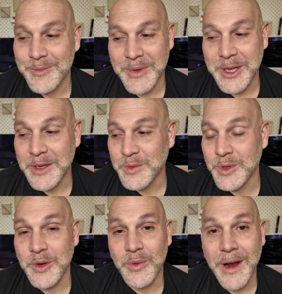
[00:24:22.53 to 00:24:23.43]
because
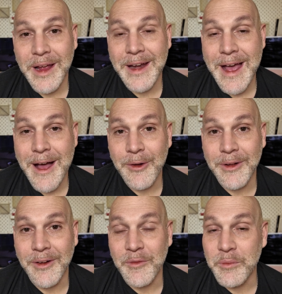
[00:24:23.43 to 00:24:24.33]
when you ran
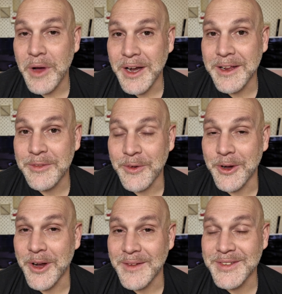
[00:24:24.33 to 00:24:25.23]
out money for
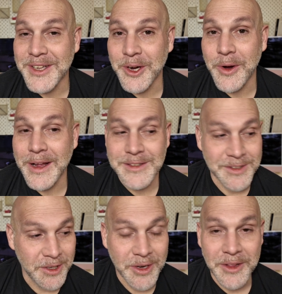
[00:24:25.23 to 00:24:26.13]
enough
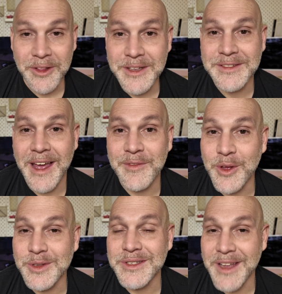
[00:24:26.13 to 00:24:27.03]
cigarettes, you'd at least have
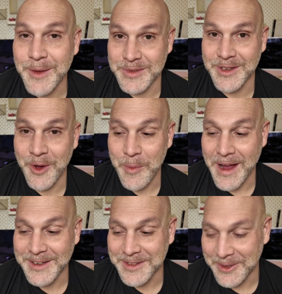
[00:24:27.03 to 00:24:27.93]
those snipes to go
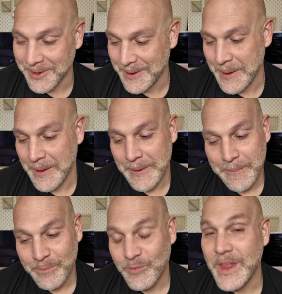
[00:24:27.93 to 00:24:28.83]
back to.
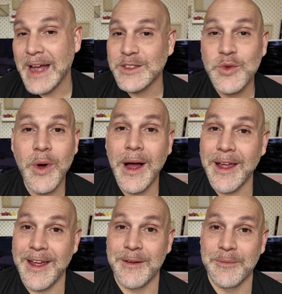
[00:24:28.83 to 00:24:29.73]
And that's who I
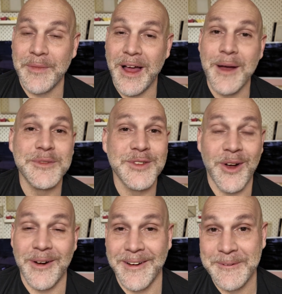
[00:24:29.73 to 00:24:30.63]
am. I'm
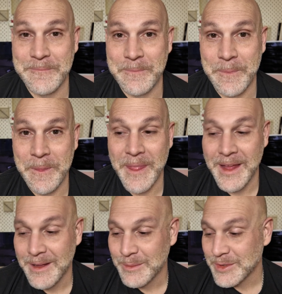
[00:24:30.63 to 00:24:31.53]
sorry.
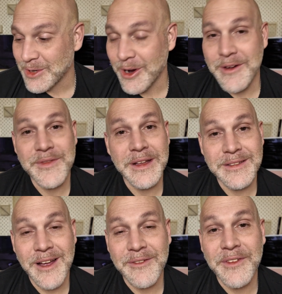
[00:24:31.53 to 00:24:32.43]
Sorry if
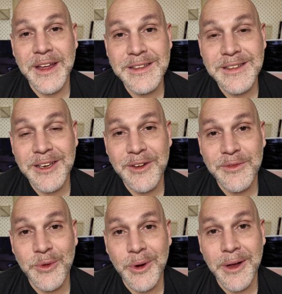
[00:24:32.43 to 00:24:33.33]
that's not fancy enough
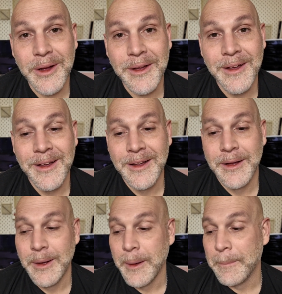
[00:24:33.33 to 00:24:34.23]
for you,
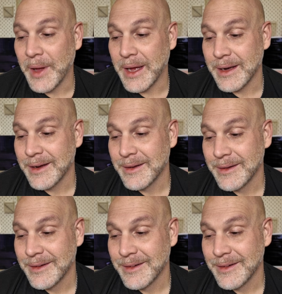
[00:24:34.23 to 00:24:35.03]
but